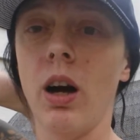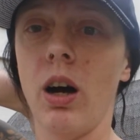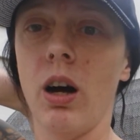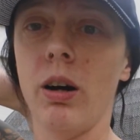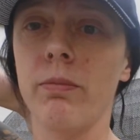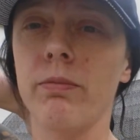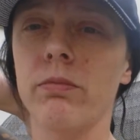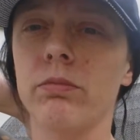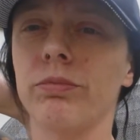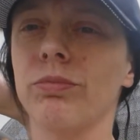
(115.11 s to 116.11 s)
um,
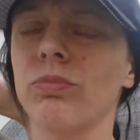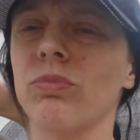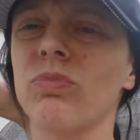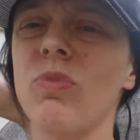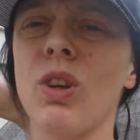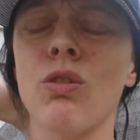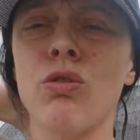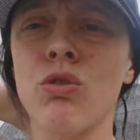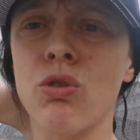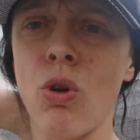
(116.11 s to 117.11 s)

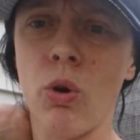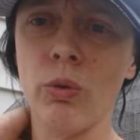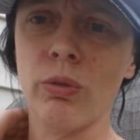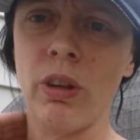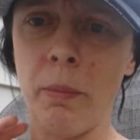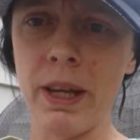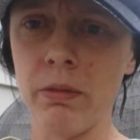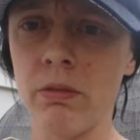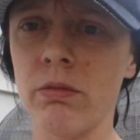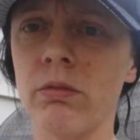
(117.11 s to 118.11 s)
so the
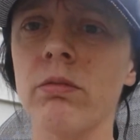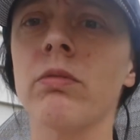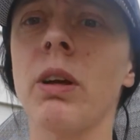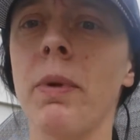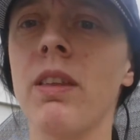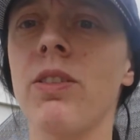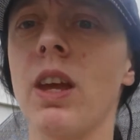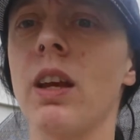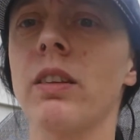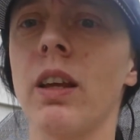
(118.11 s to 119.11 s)
main the main
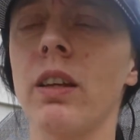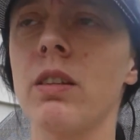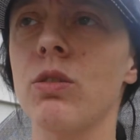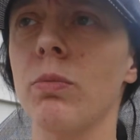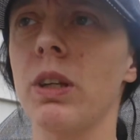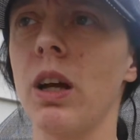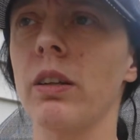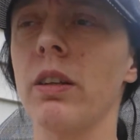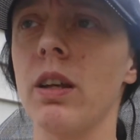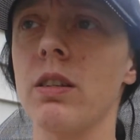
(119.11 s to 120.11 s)
thing that needs to be
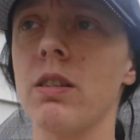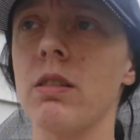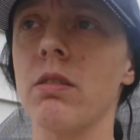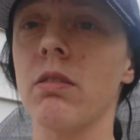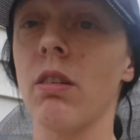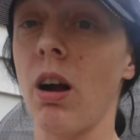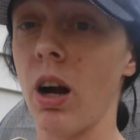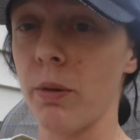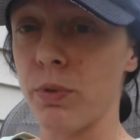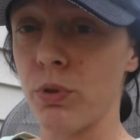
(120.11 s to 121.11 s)
done is the
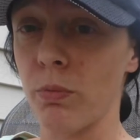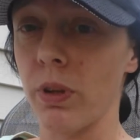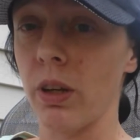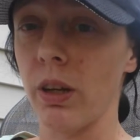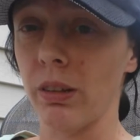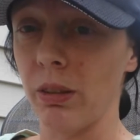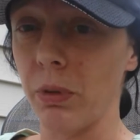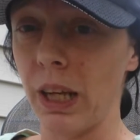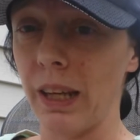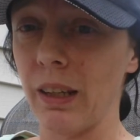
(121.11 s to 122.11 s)
carbs to be
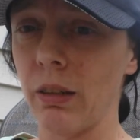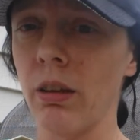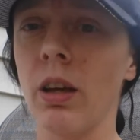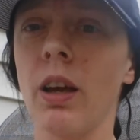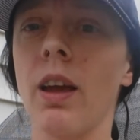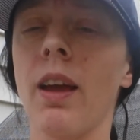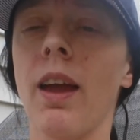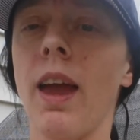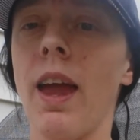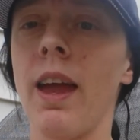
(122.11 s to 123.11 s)
eliminated
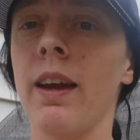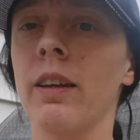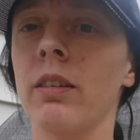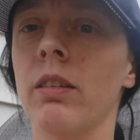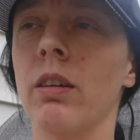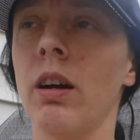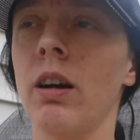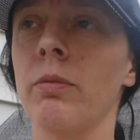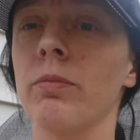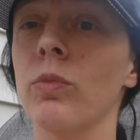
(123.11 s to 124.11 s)
and uh,